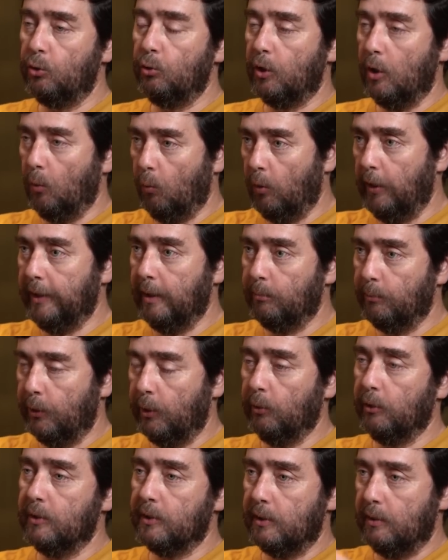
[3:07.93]
You get one
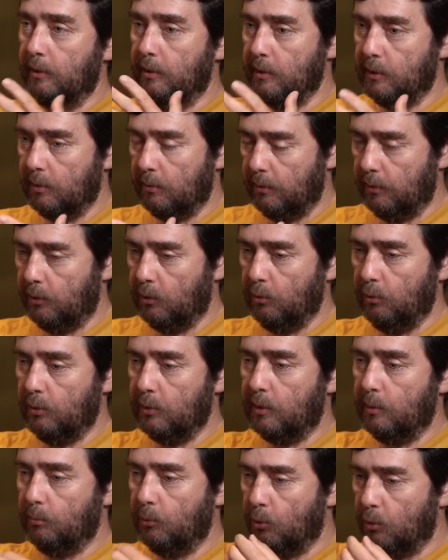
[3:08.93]
embryo. There's
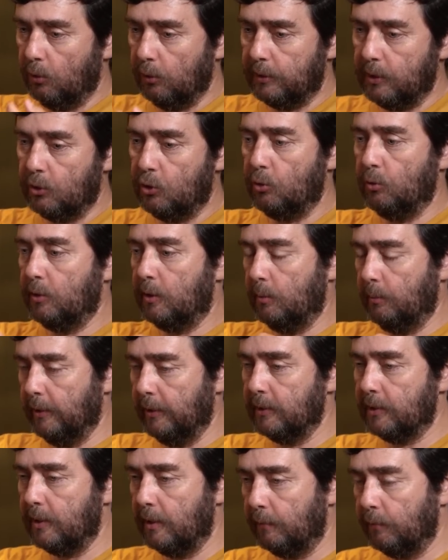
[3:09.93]
some neural tissue and some
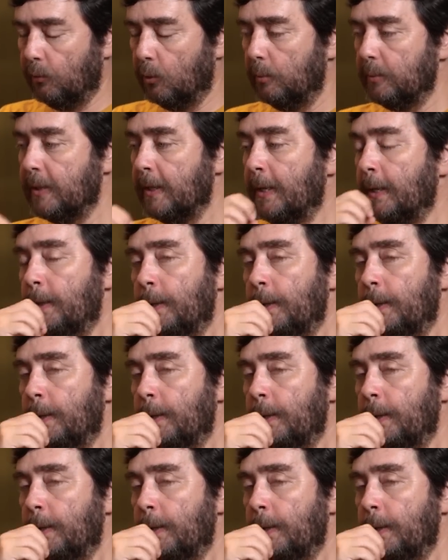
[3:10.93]
other stuff forms.